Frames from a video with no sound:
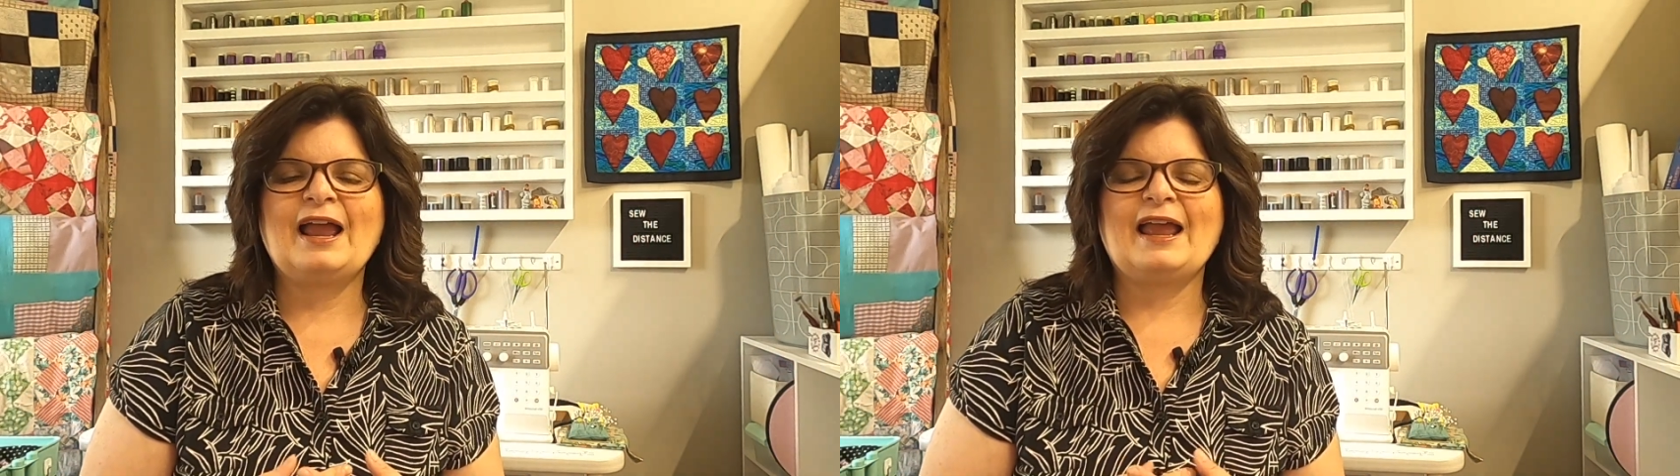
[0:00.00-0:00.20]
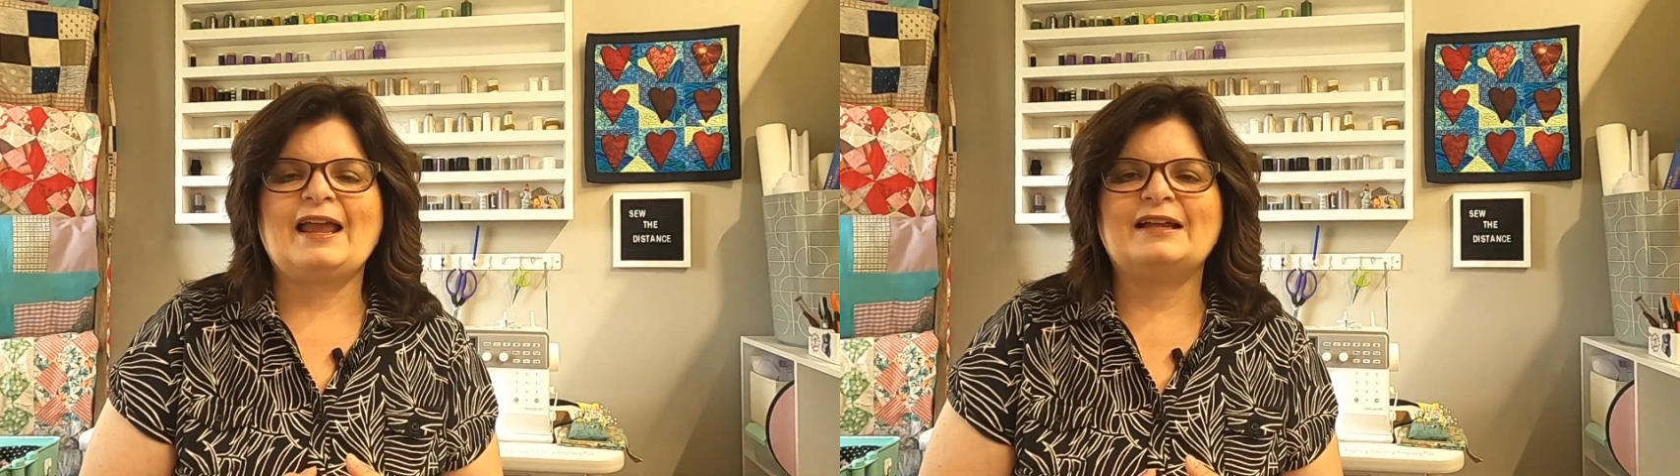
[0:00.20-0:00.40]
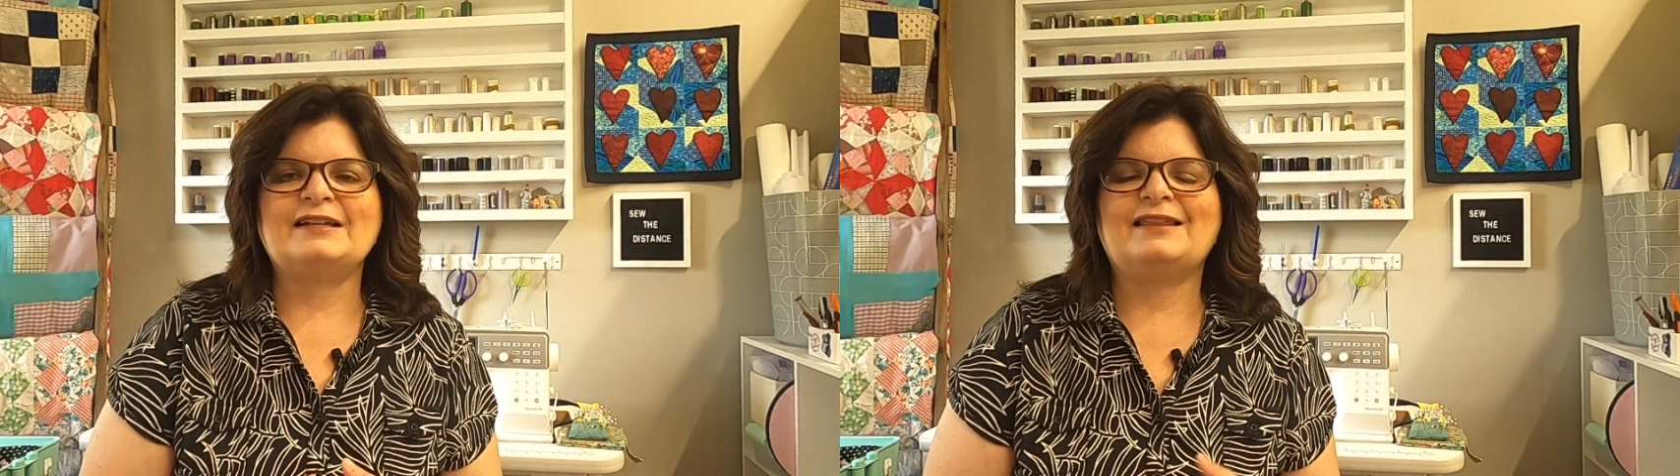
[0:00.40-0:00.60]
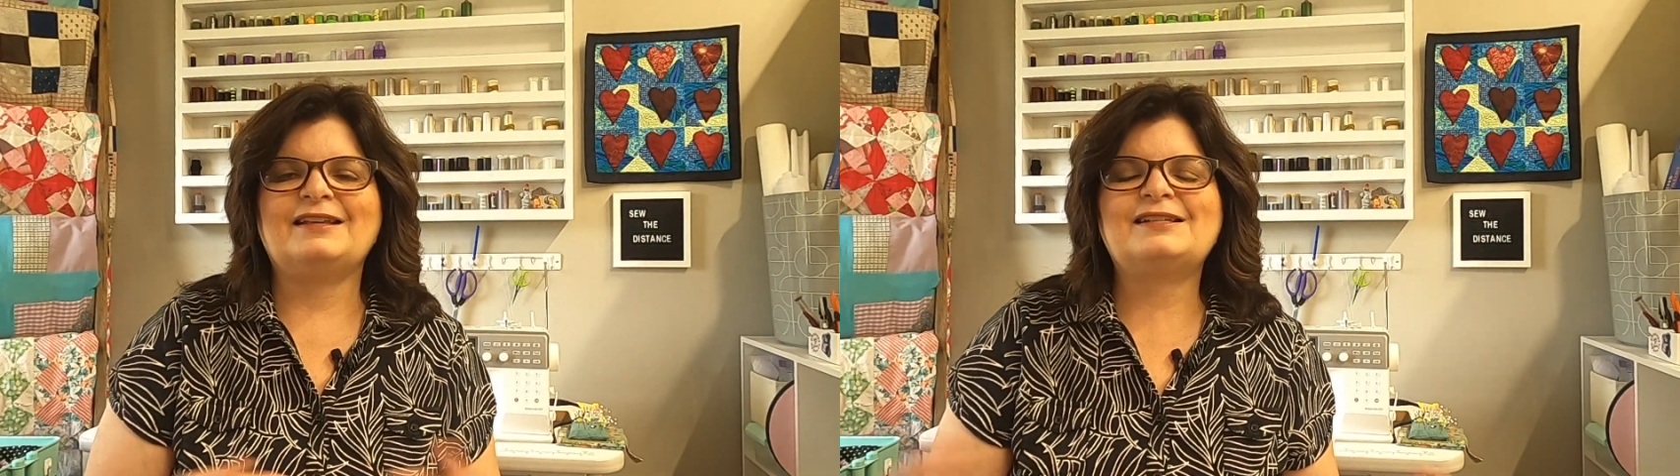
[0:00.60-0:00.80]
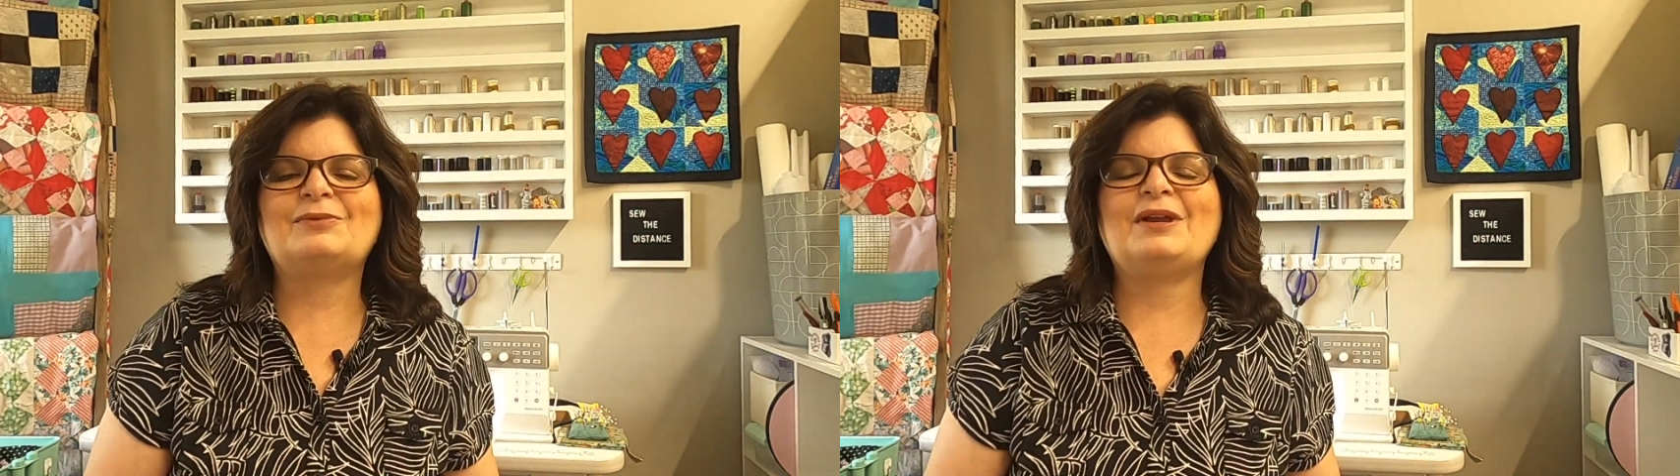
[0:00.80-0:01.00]
and
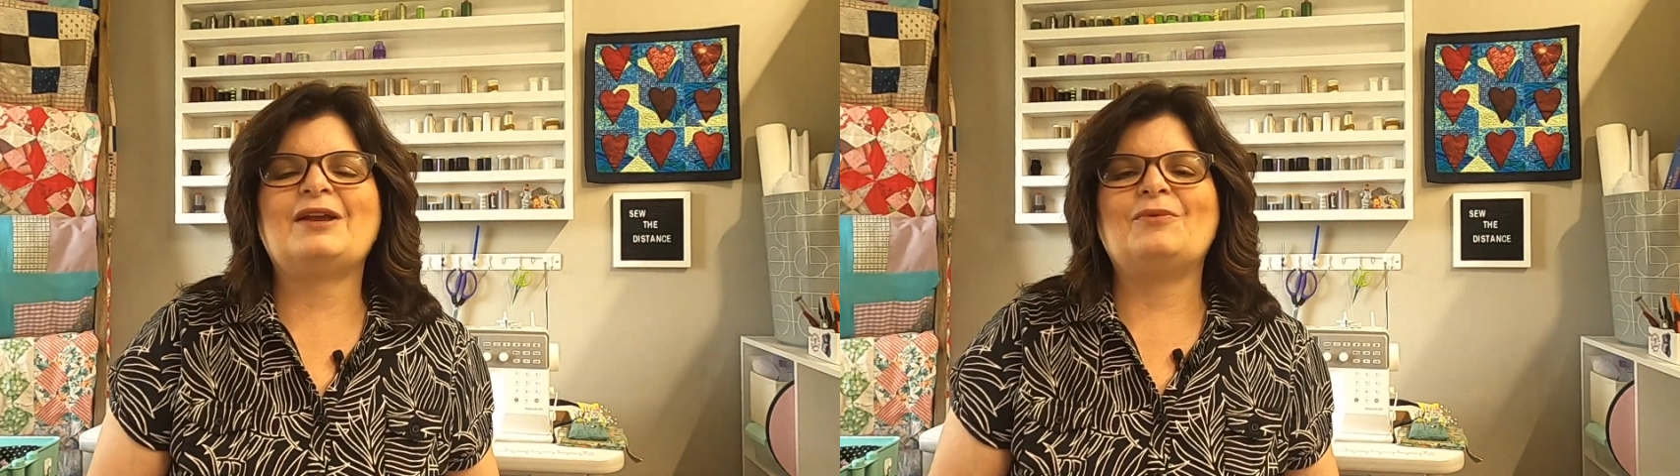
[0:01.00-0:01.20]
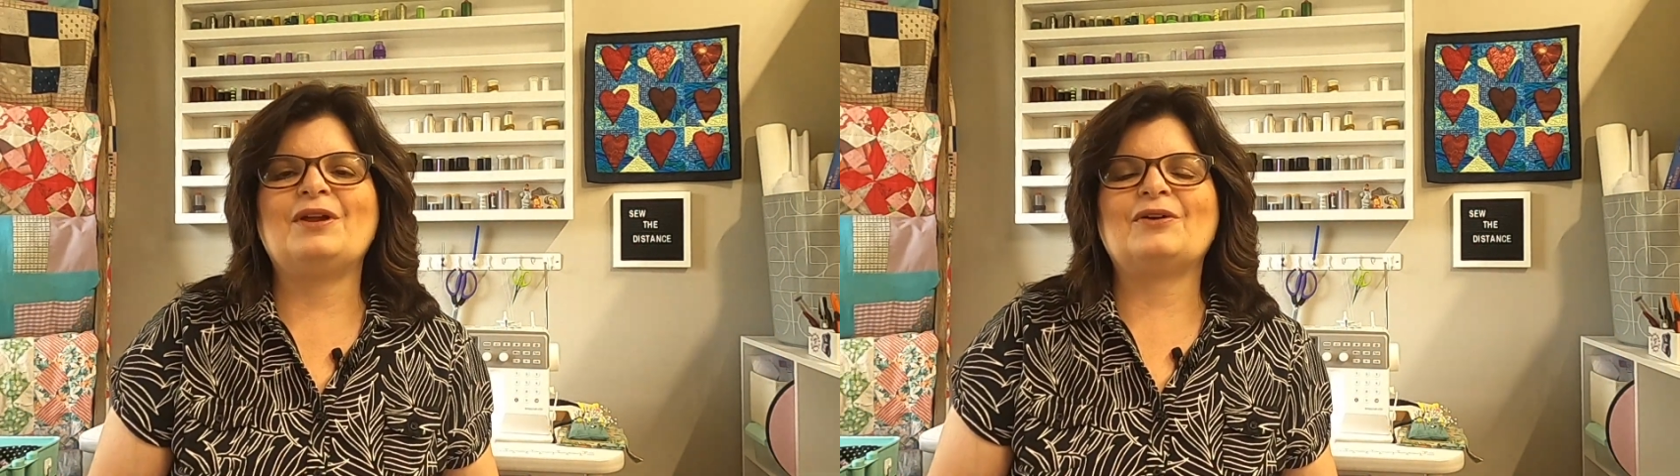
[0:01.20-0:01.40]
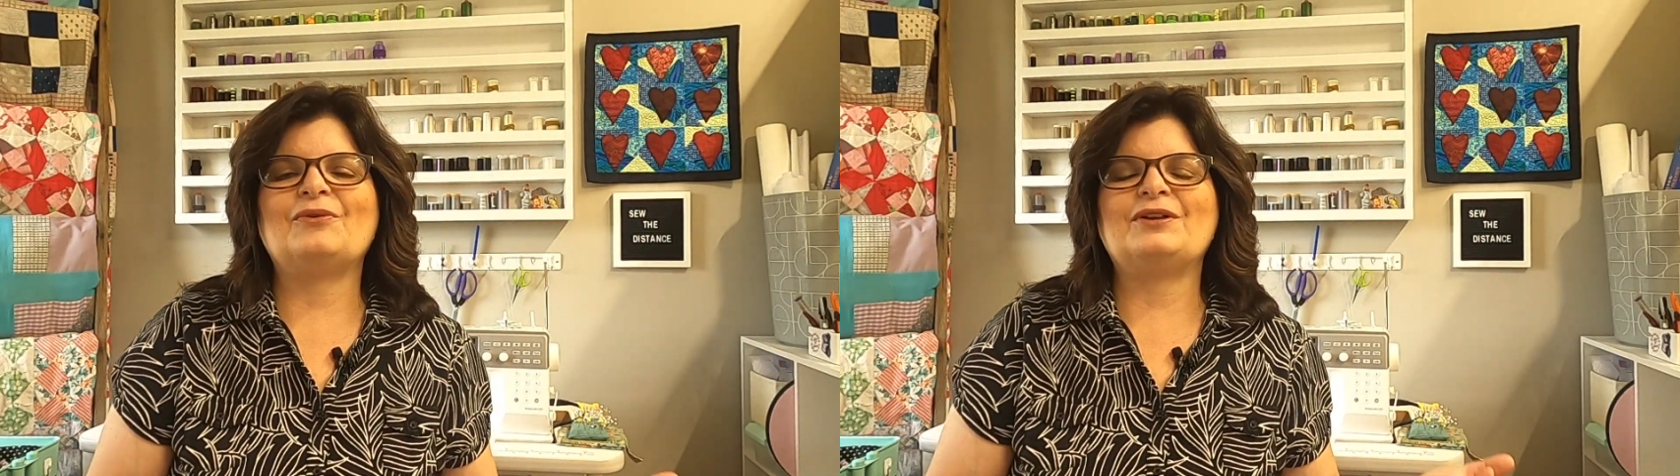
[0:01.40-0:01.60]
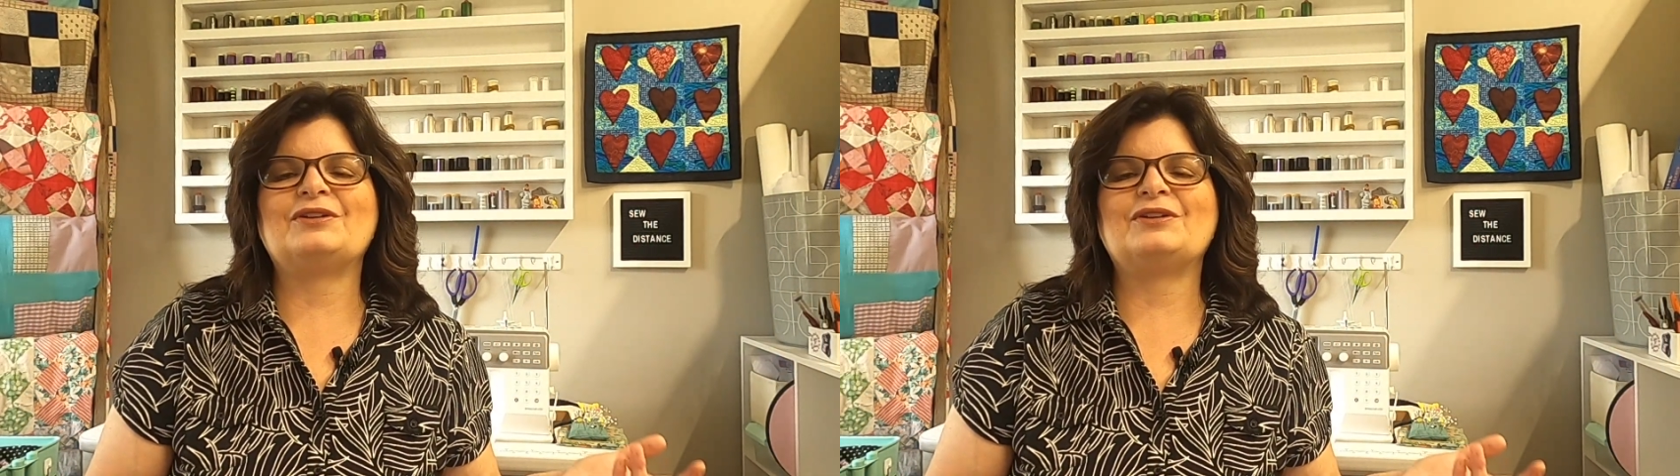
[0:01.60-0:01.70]
this week we are going